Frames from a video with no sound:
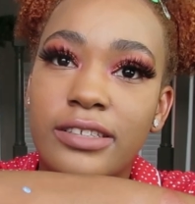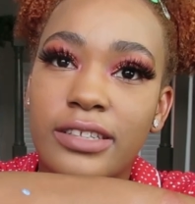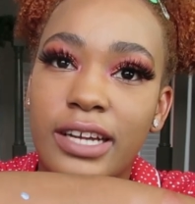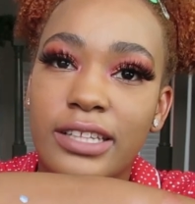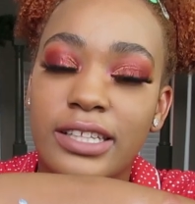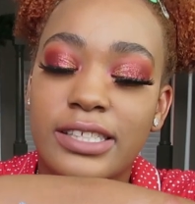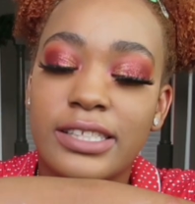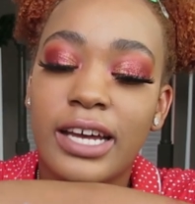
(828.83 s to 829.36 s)

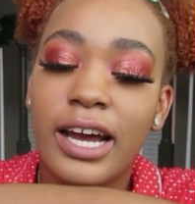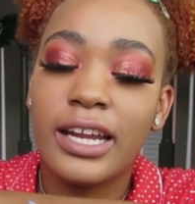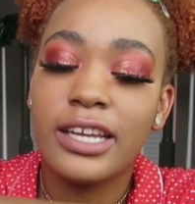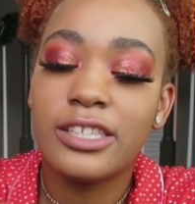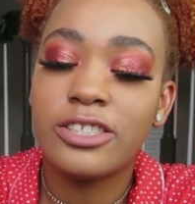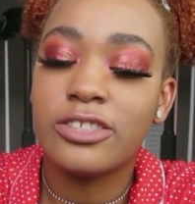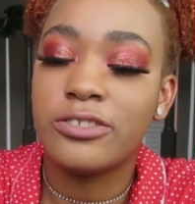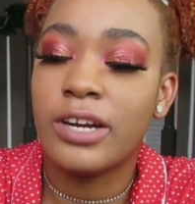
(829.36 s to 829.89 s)
Like the
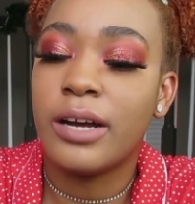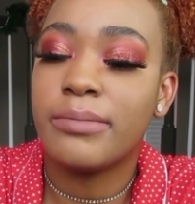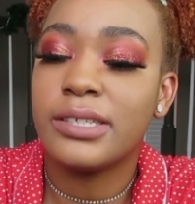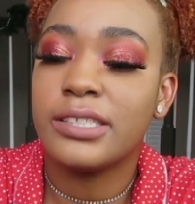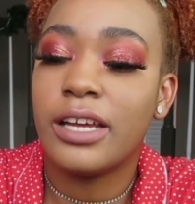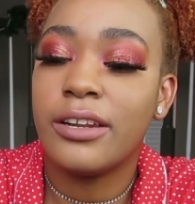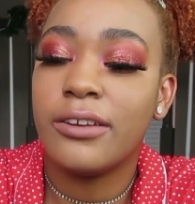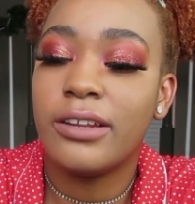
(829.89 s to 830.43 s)
tiniest drop,
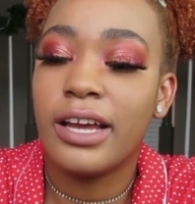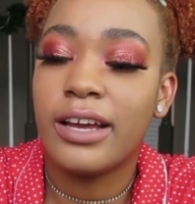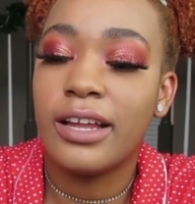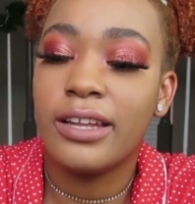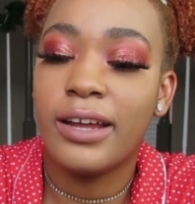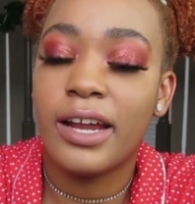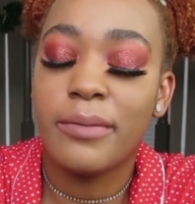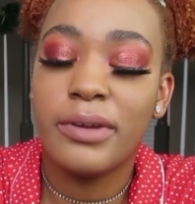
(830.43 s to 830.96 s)
because I know like a
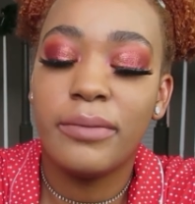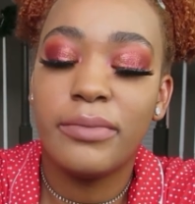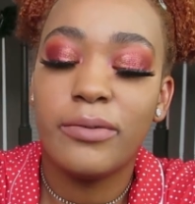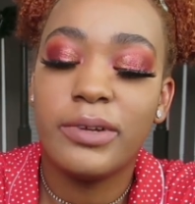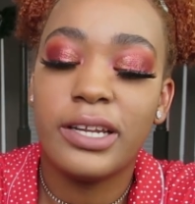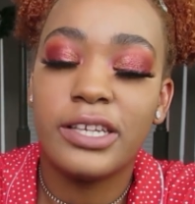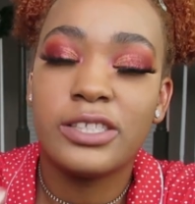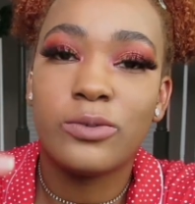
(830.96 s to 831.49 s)
lot of people
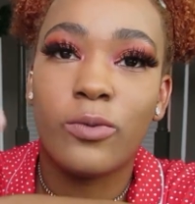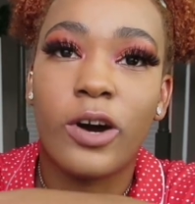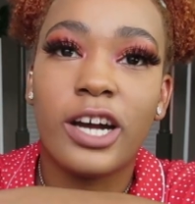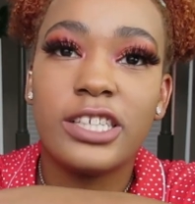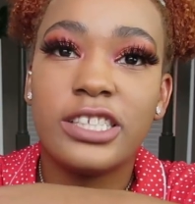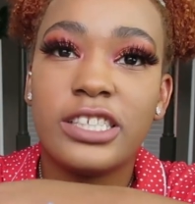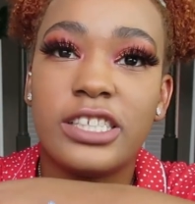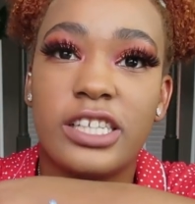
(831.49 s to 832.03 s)
when they
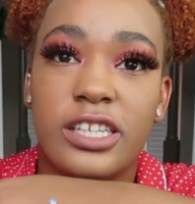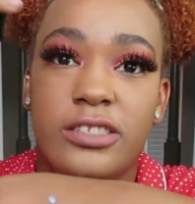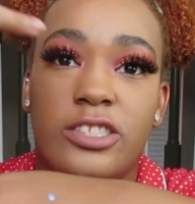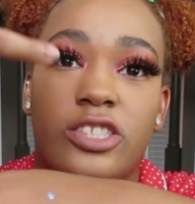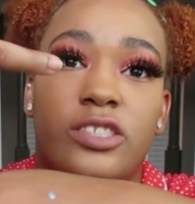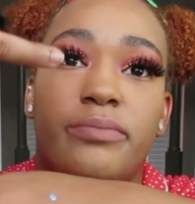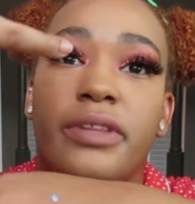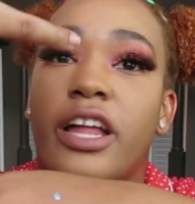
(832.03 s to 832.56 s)
swatch it, it
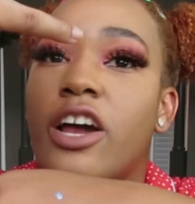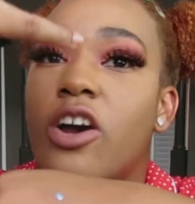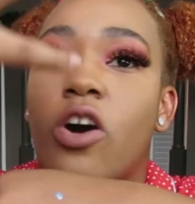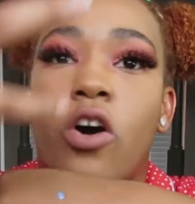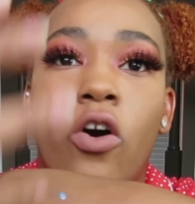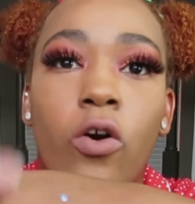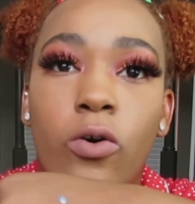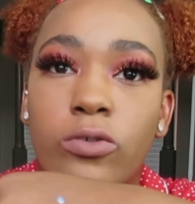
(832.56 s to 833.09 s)
just be like a
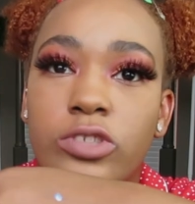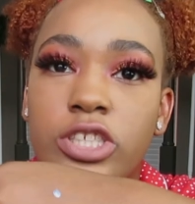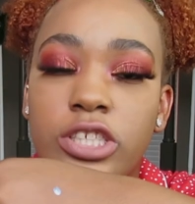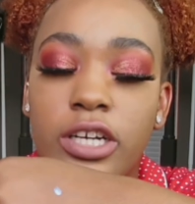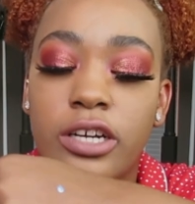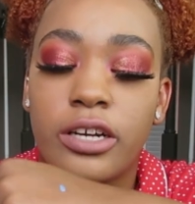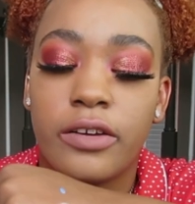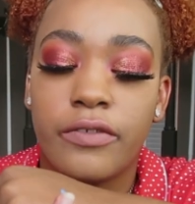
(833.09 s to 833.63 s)
whole
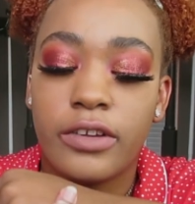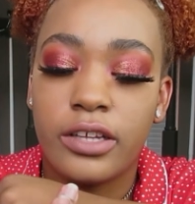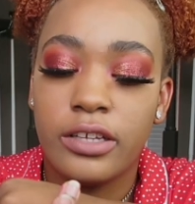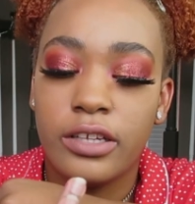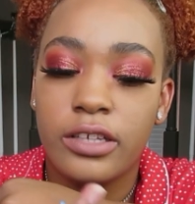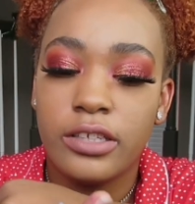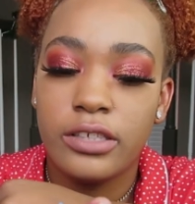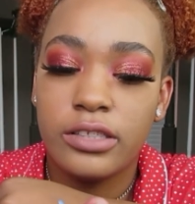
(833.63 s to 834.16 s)
chunk of it.
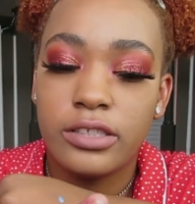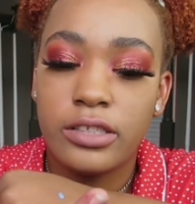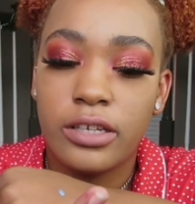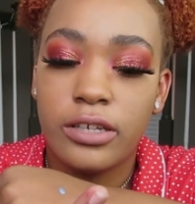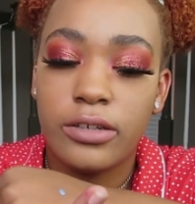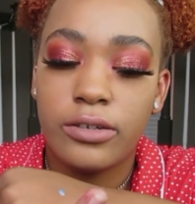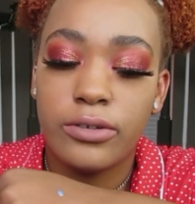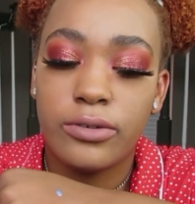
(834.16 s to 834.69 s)

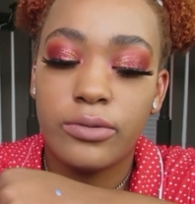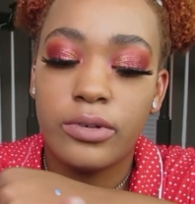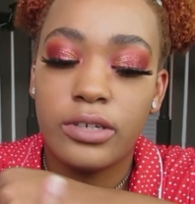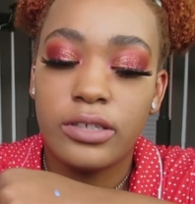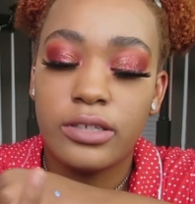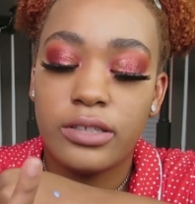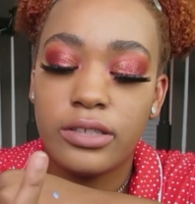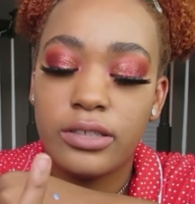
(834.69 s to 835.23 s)

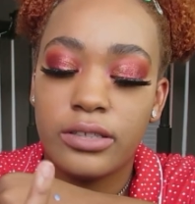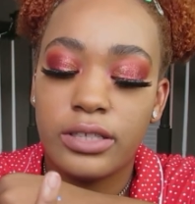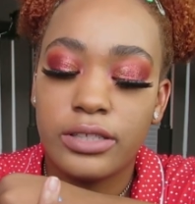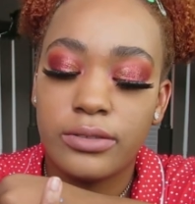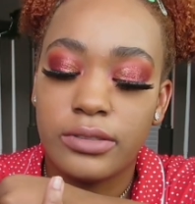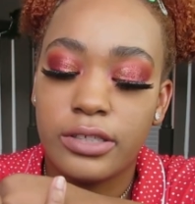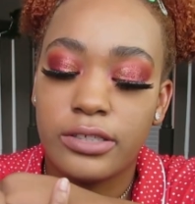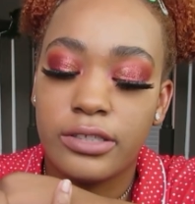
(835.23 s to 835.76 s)
So
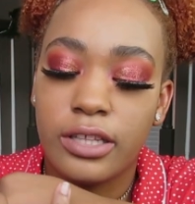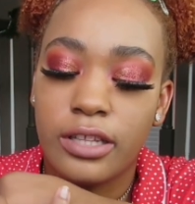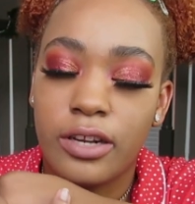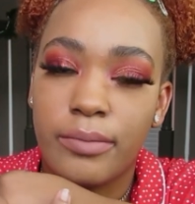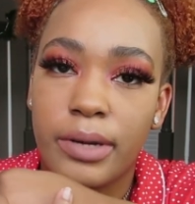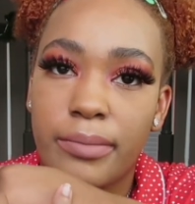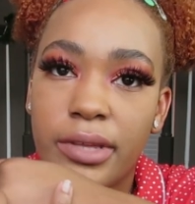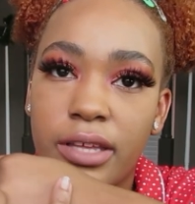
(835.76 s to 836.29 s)
this there's nothing
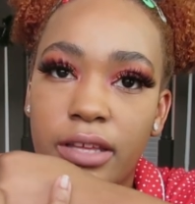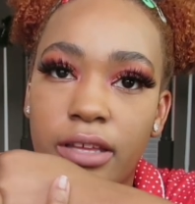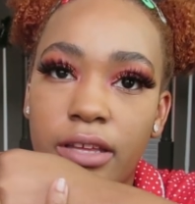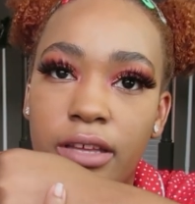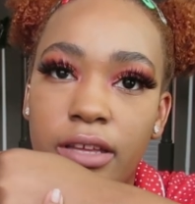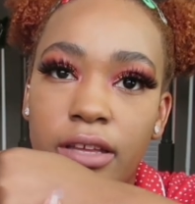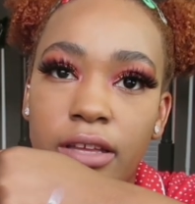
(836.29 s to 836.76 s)
on my pinky.